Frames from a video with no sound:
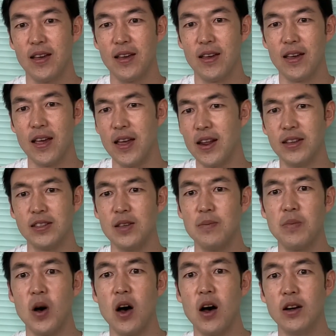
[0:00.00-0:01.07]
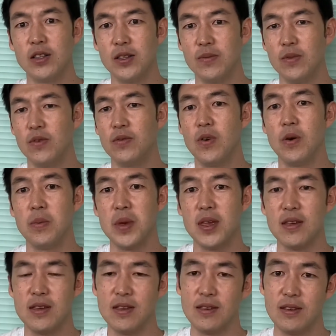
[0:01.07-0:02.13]
It is impossible for
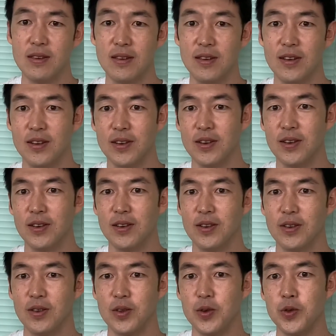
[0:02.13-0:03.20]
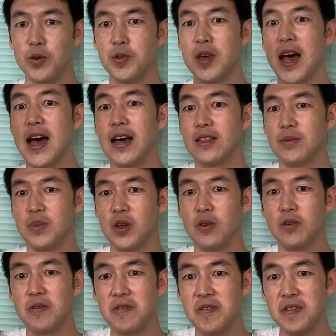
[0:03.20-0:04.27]
me to do that because
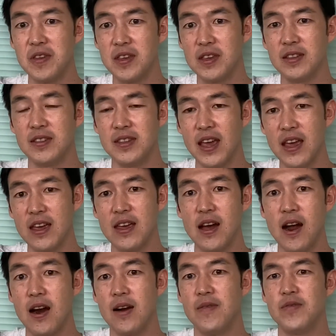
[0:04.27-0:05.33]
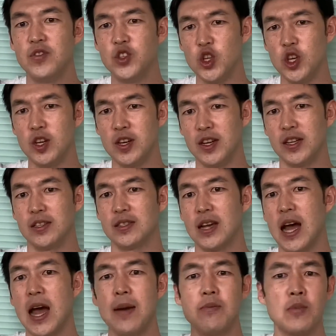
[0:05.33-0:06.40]
they are genius.
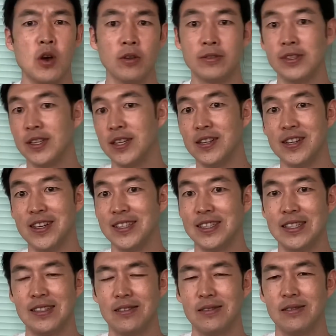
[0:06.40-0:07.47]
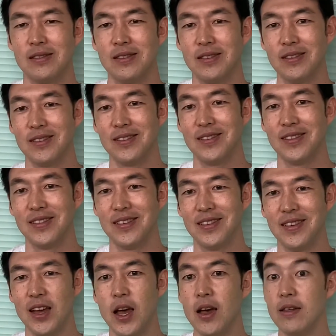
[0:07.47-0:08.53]
I'm not genius.
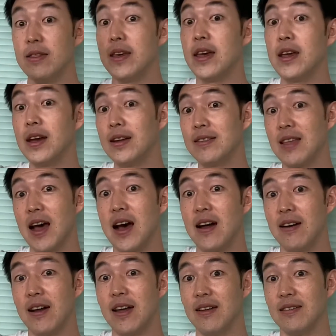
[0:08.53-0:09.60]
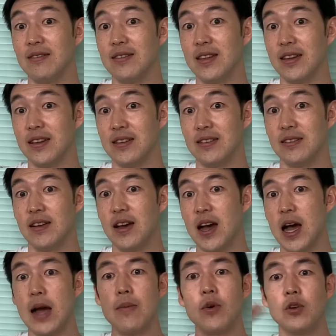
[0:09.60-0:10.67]
They are talented.
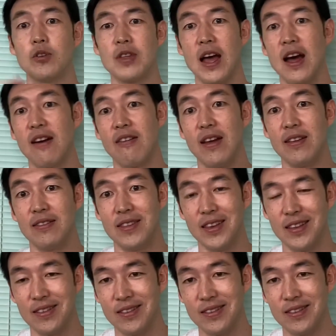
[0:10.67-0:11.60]
I'm not talented.